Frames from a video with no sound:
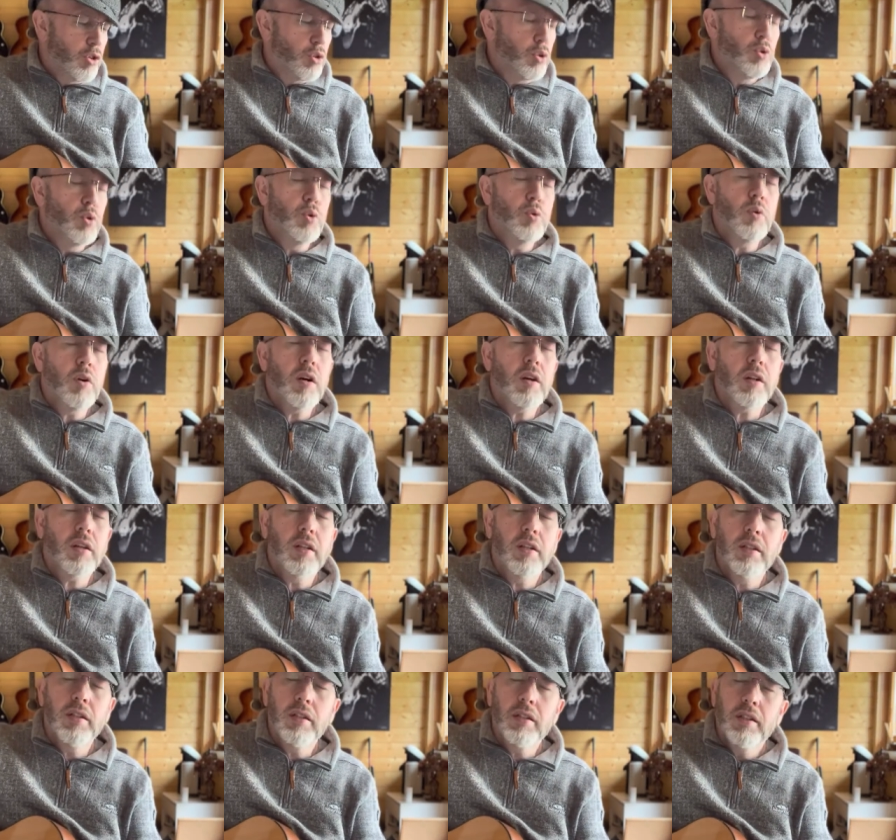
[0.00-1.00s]
to work
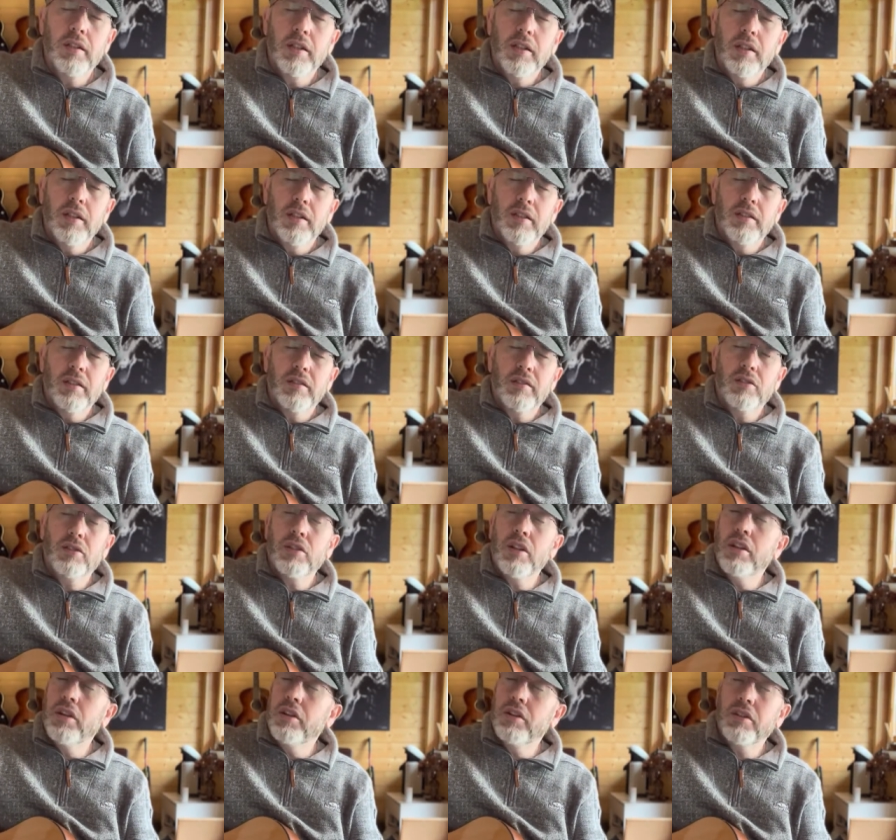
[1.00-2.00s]

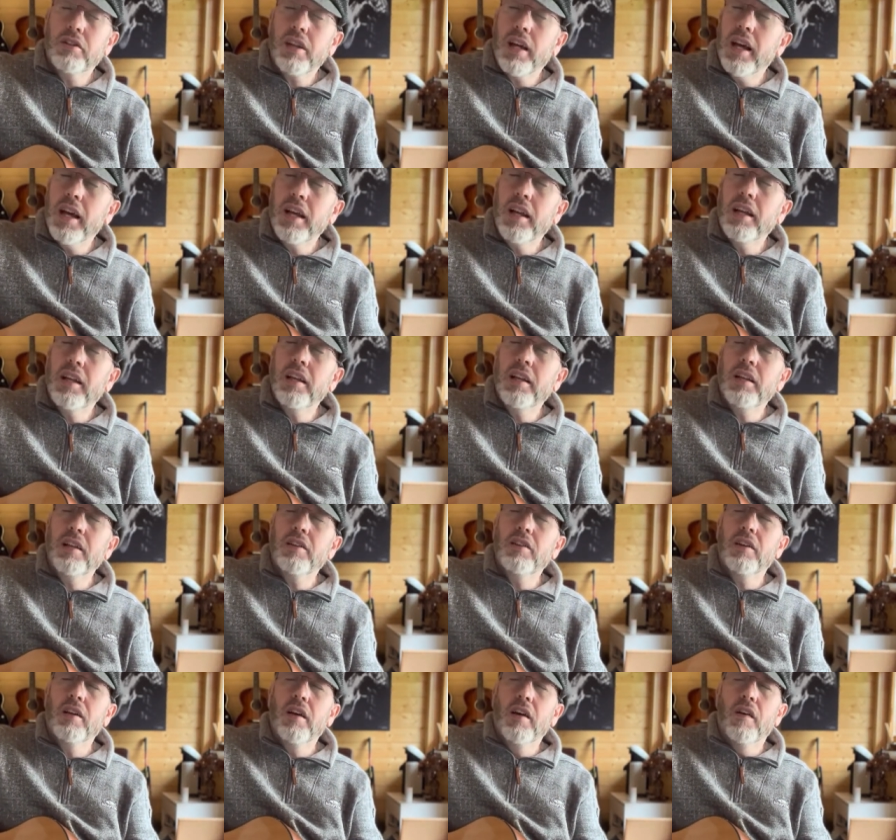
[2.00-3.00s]
till you're dead
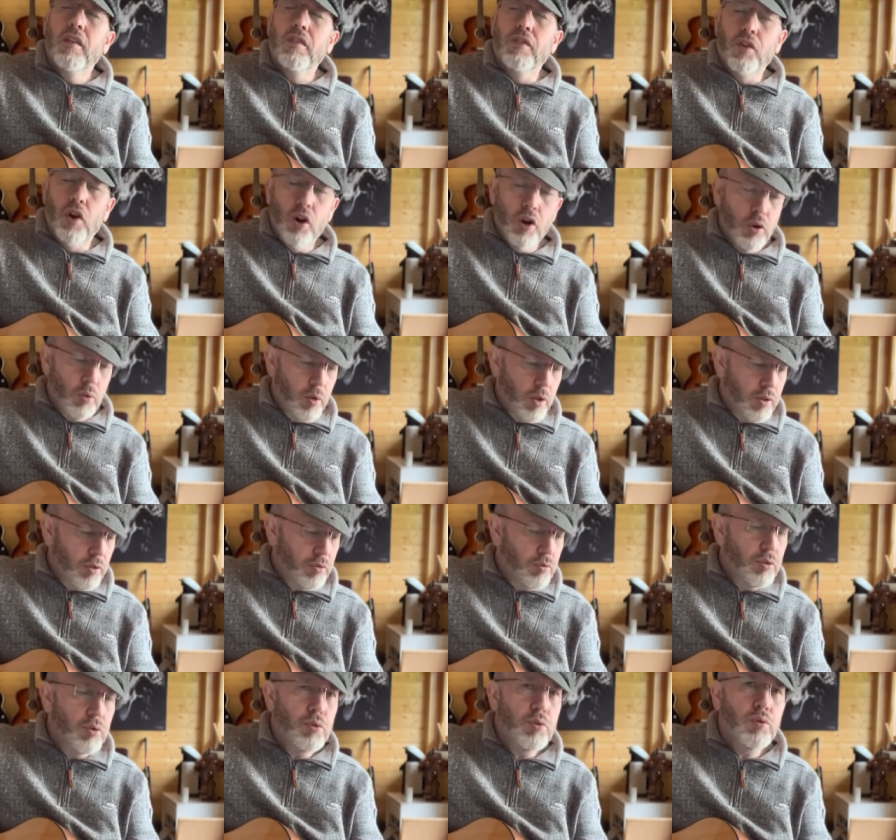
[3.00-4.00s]
for one
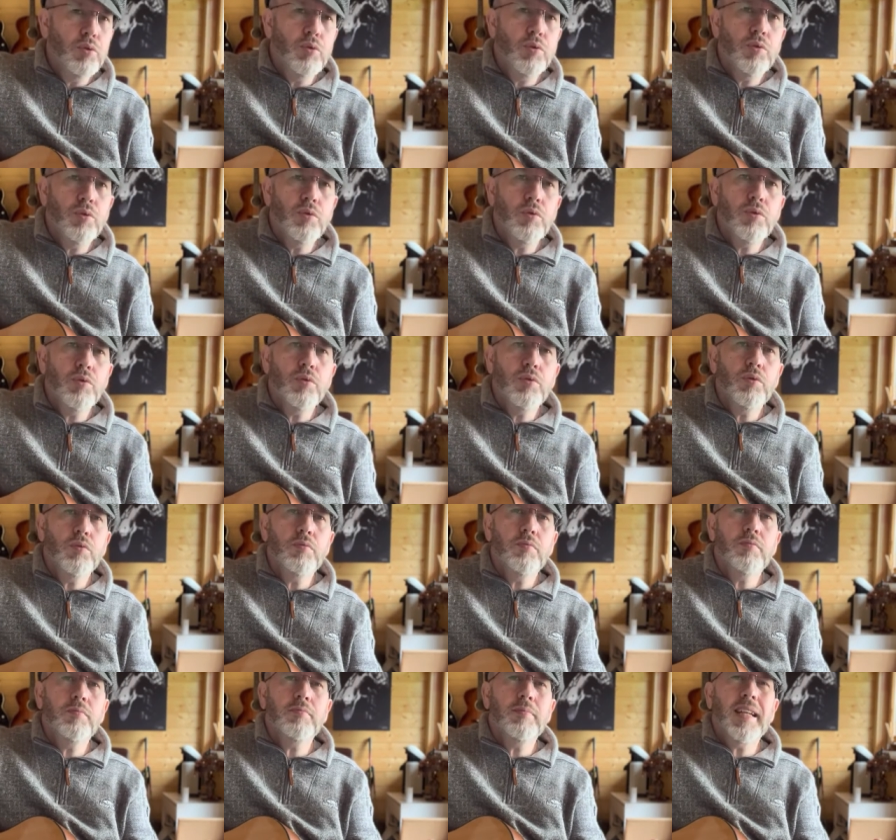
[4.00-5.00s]

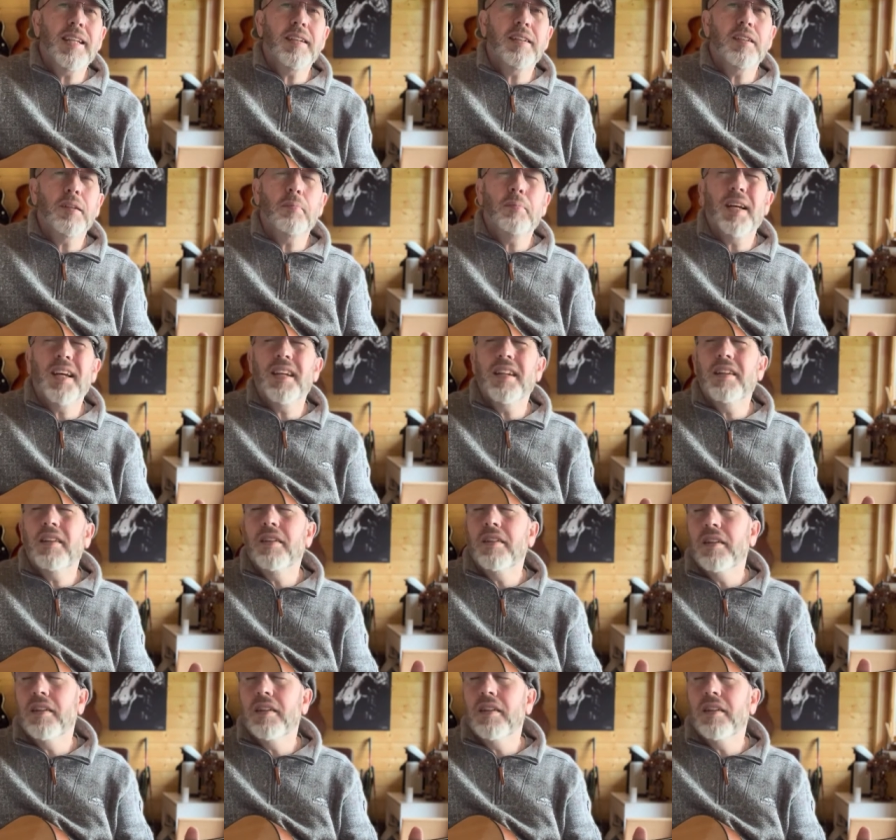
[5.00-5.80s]
room and a bed